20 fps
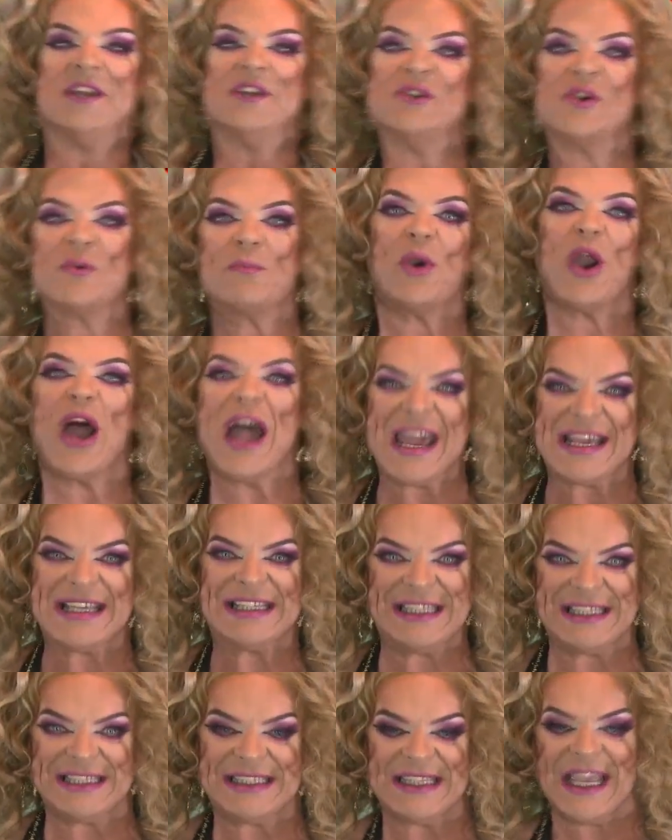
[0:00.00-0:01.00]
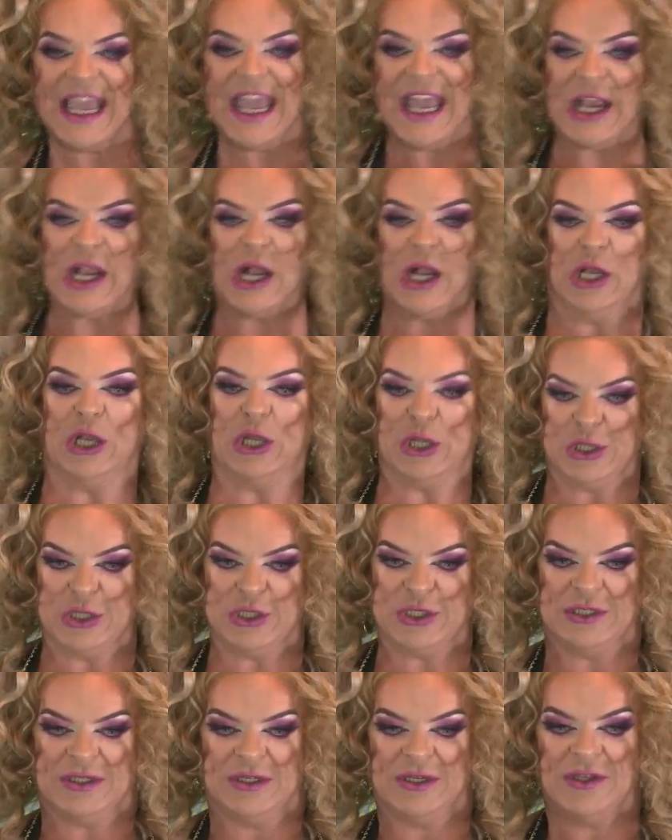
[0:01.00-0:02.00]
Your prizes
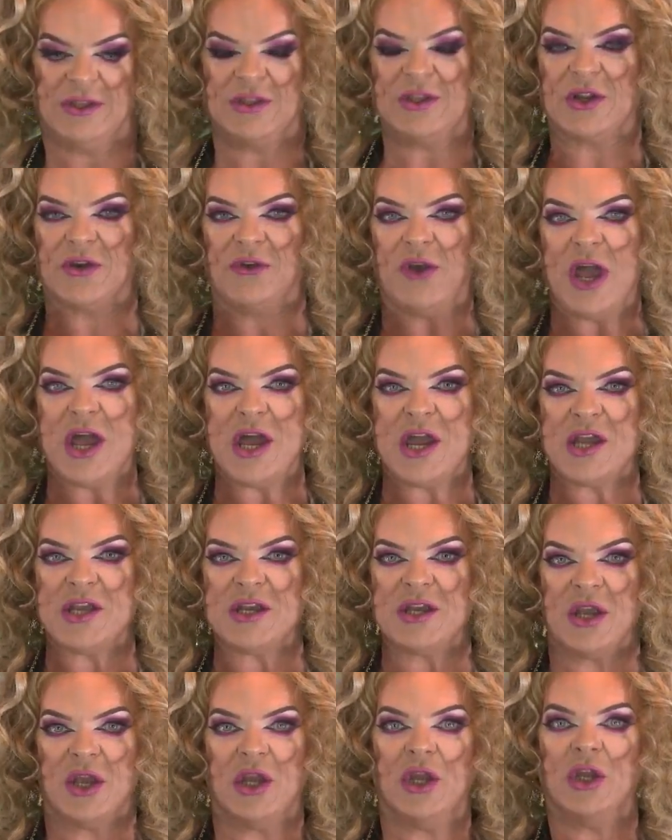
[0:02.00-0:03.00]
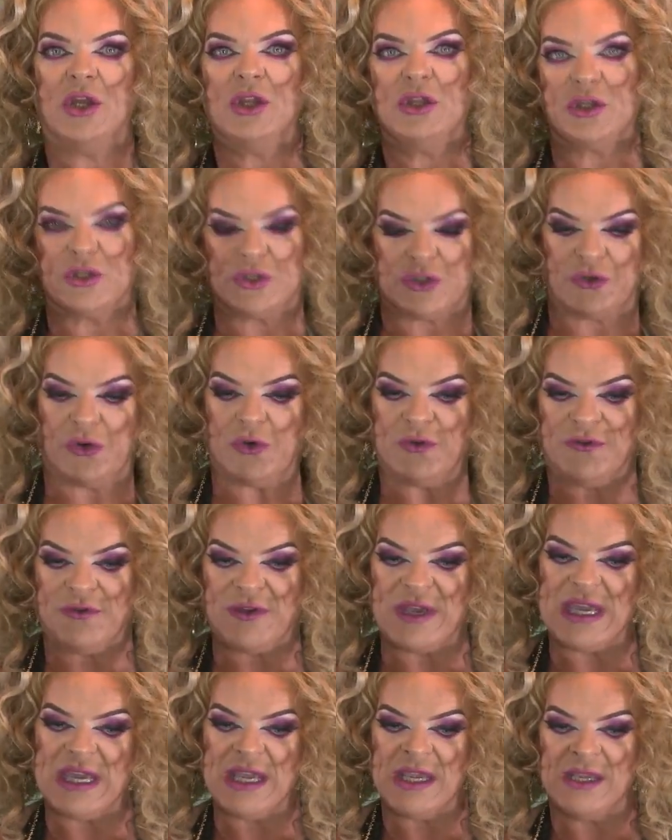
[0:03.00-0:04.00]
include the crown, the
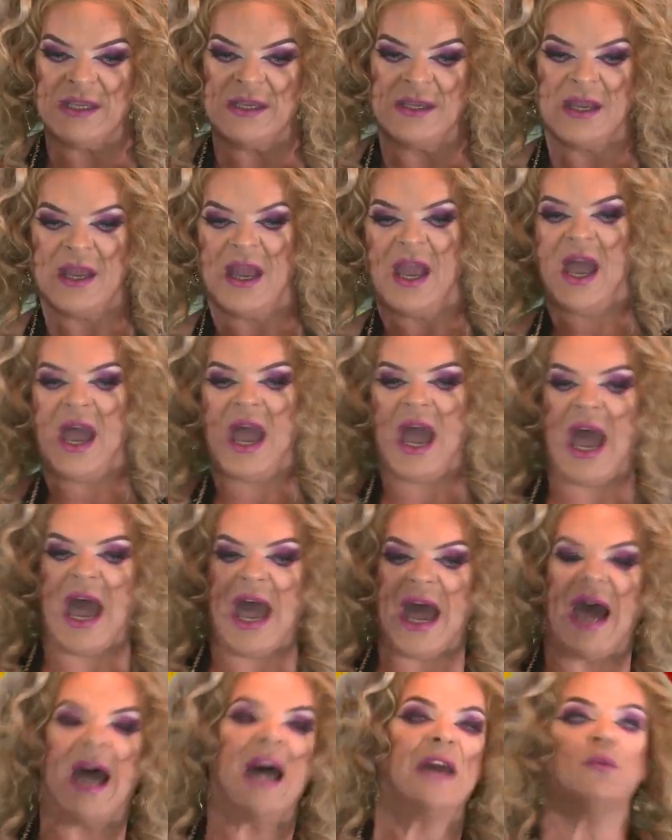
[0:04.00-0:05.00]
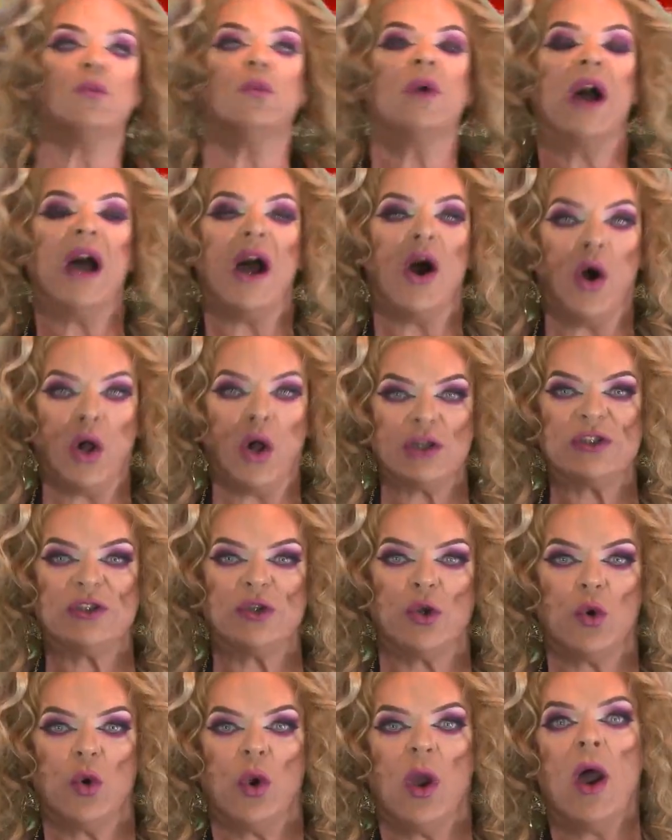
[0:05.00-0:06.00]
trophy, and
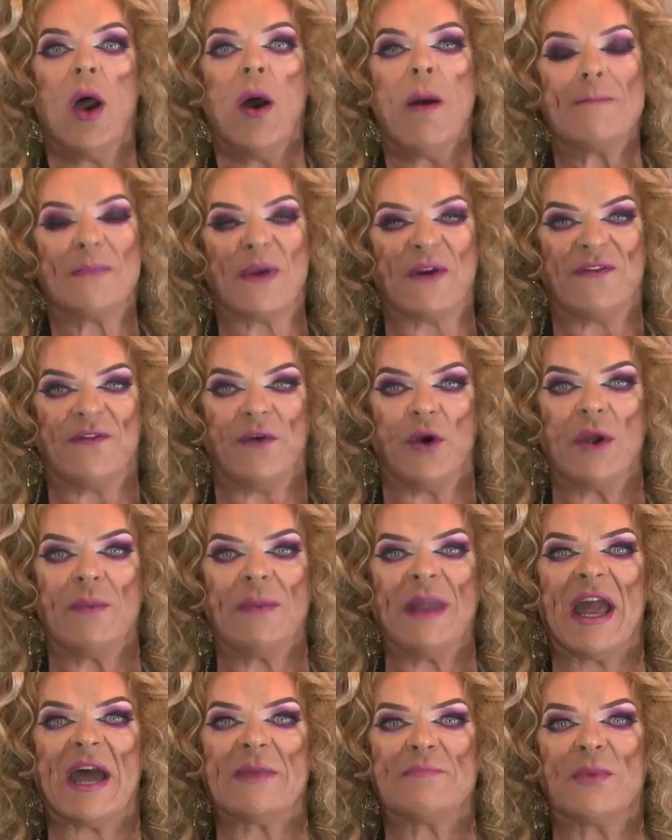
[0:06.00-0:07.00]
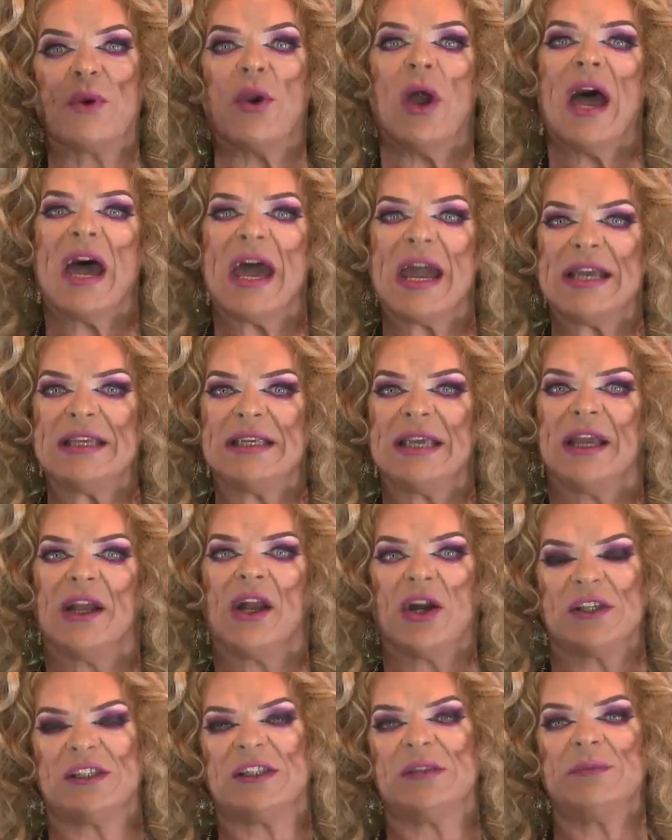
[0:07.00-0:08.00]
also performing at Pride in
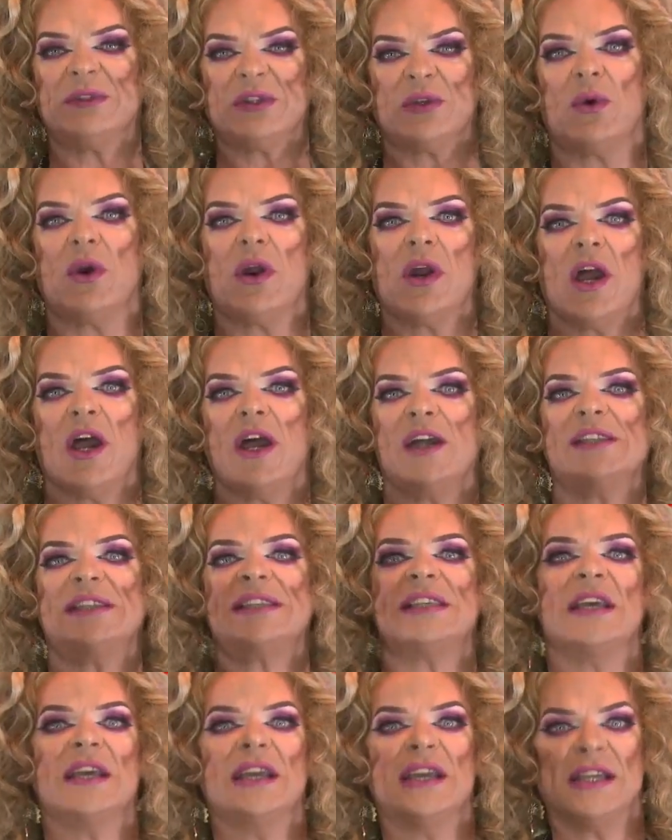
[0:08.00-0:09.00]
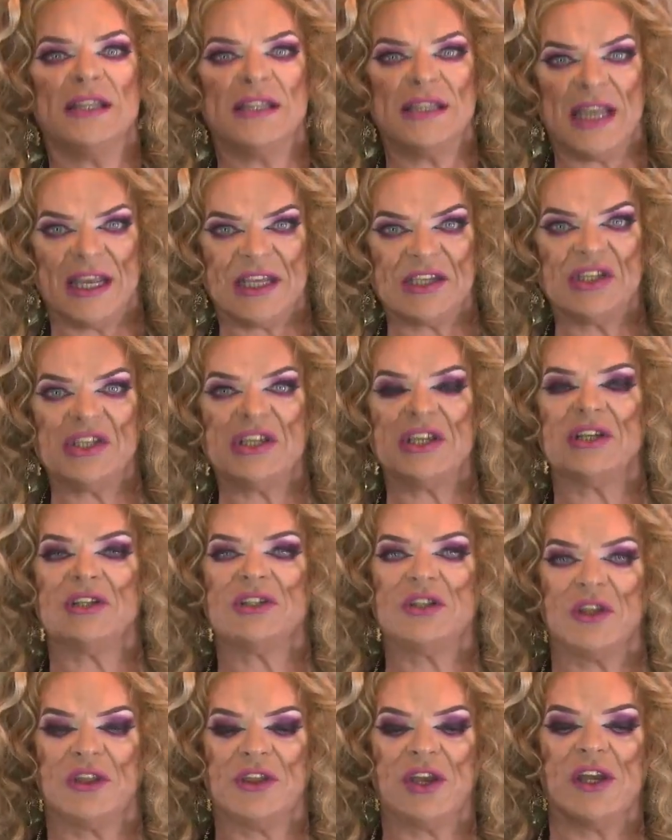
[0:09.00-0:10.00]
Custom Square House next year,
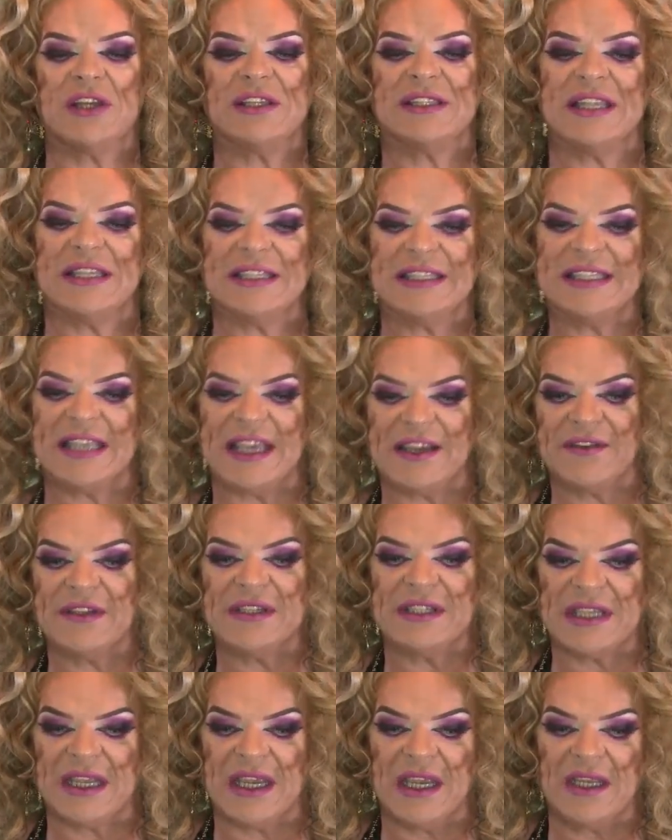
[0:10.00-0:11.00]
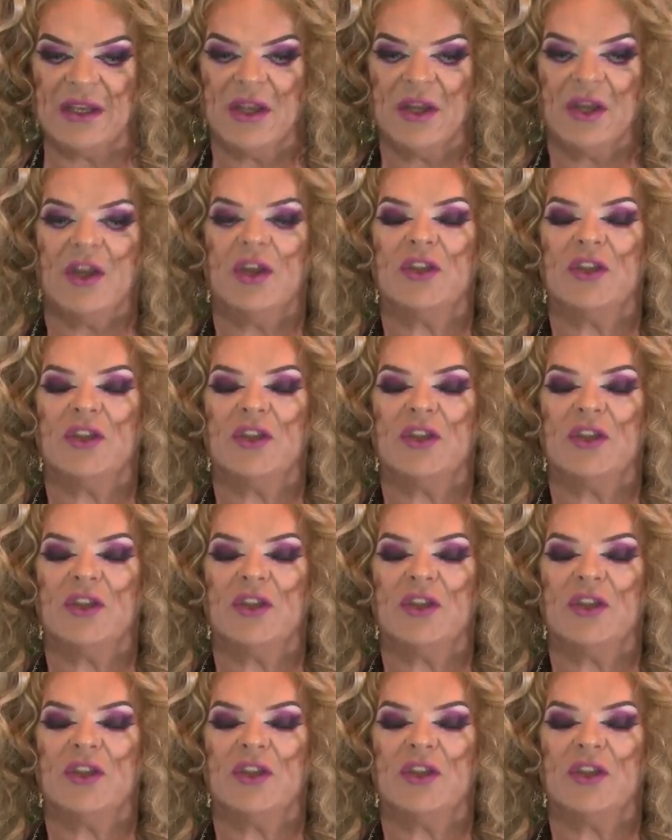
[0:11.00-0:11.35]
2017.